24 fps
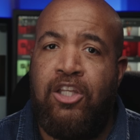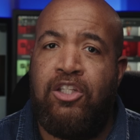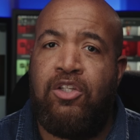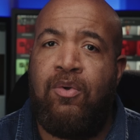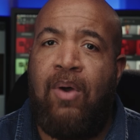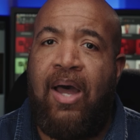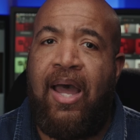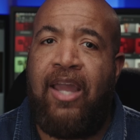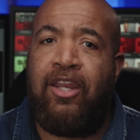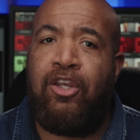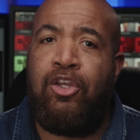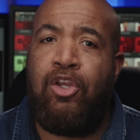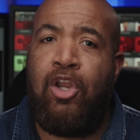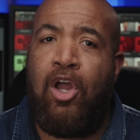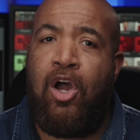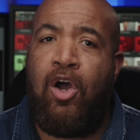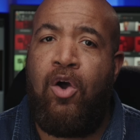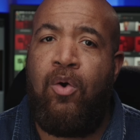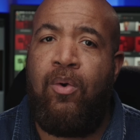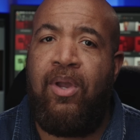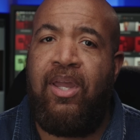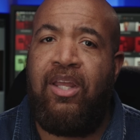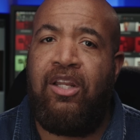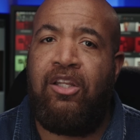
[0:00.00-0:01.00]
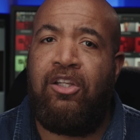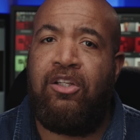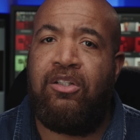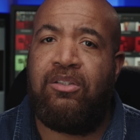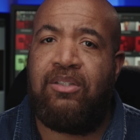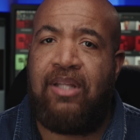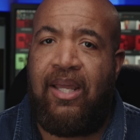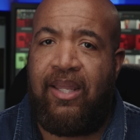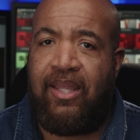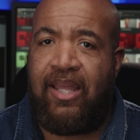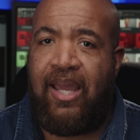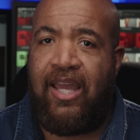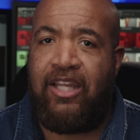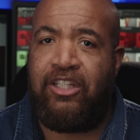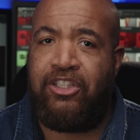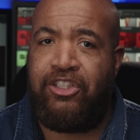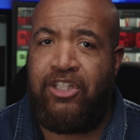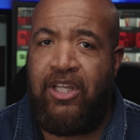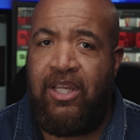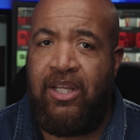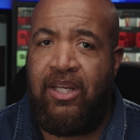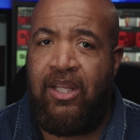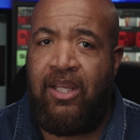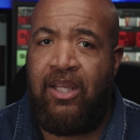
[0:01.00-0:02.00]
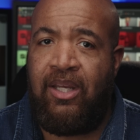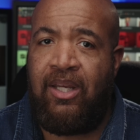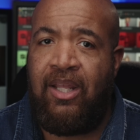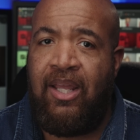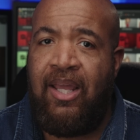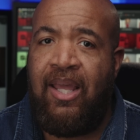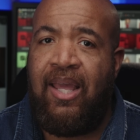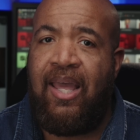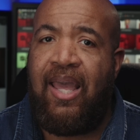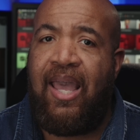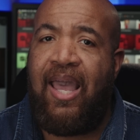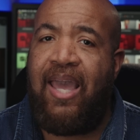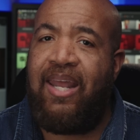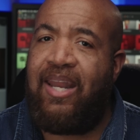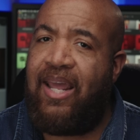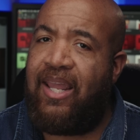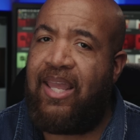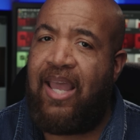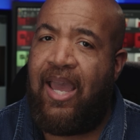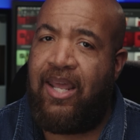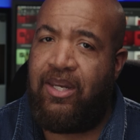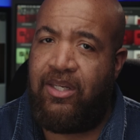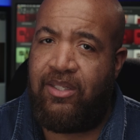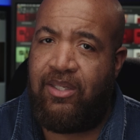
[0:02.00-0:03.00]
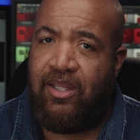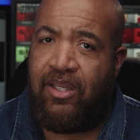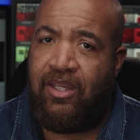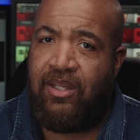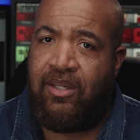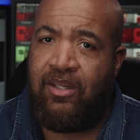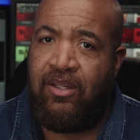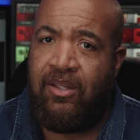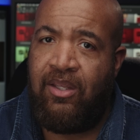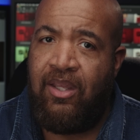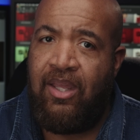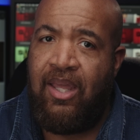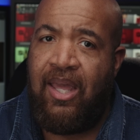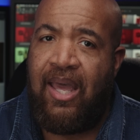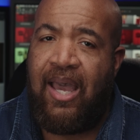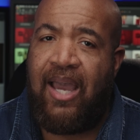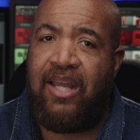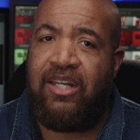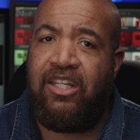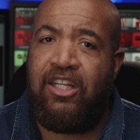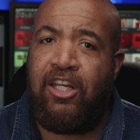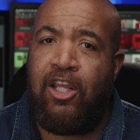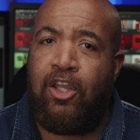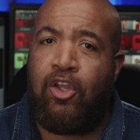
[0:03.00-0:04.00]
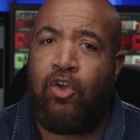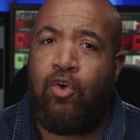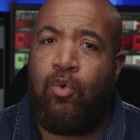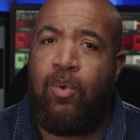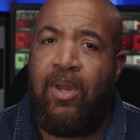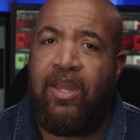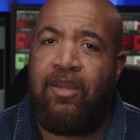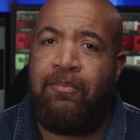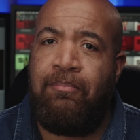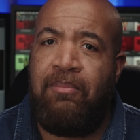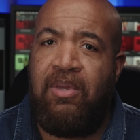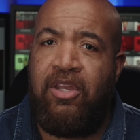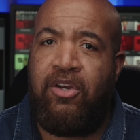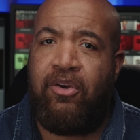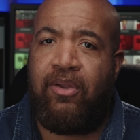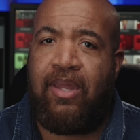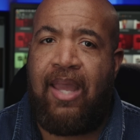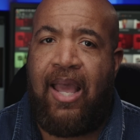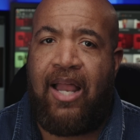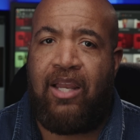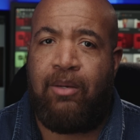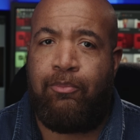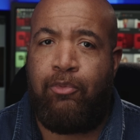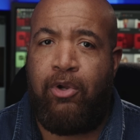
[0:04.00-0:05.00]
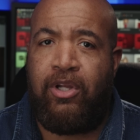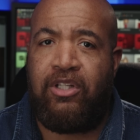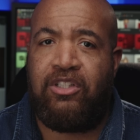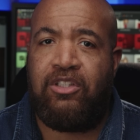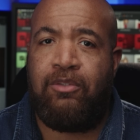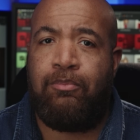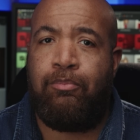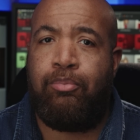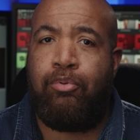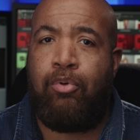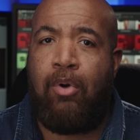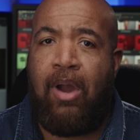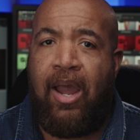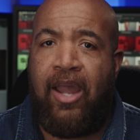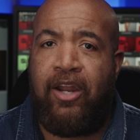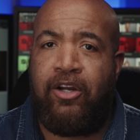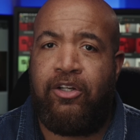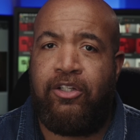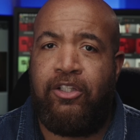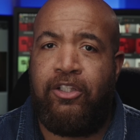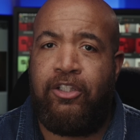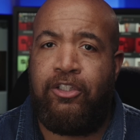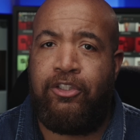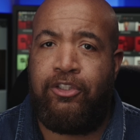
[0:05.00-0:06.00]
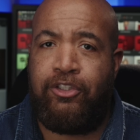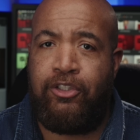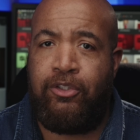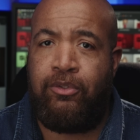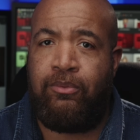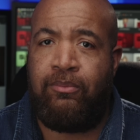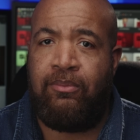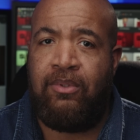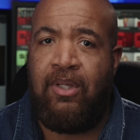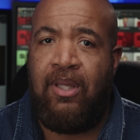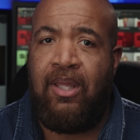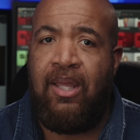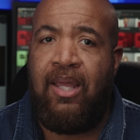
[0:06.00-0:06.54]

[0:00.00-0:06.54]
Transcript: So I know it looks like I cheated, and I kinda did. I did a quick meter calibration prior to the shoot.